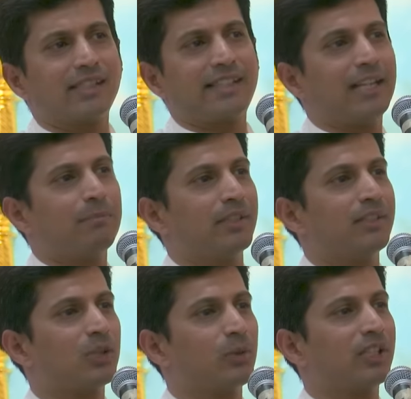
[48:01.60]

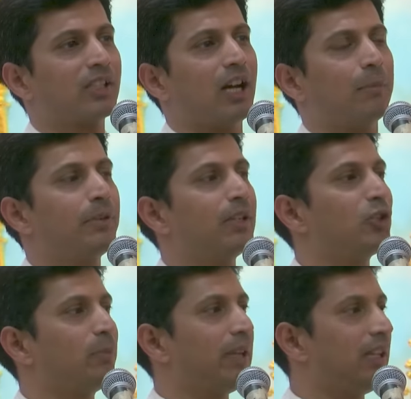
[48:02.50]
statements which appear
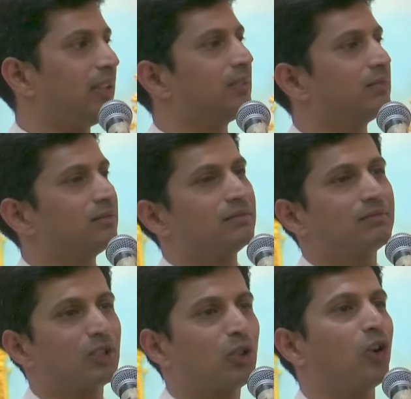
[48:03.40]
to be
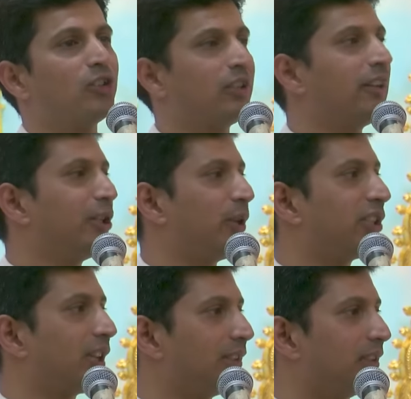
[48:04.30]
contrary to
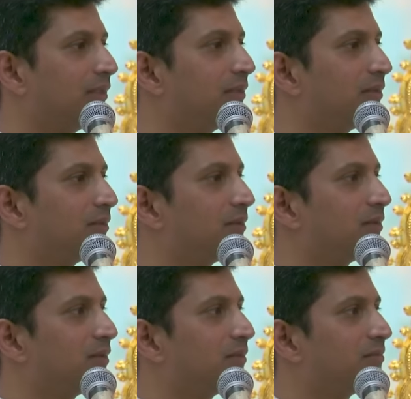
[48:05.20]
each other.
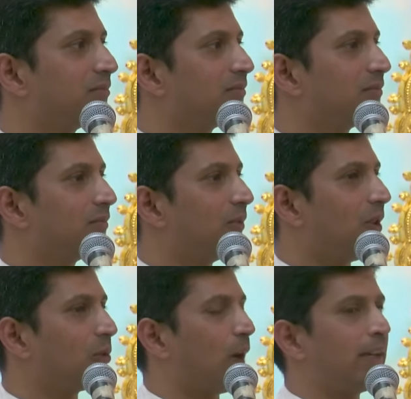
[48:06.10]

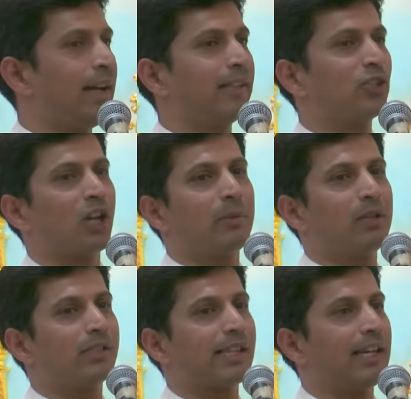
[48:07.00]
On one hand,
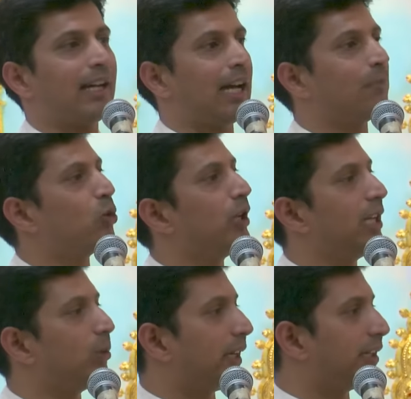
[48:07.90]
Swami will say, I am
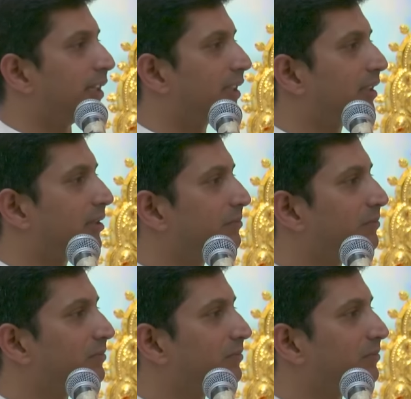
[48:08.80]
only a witness.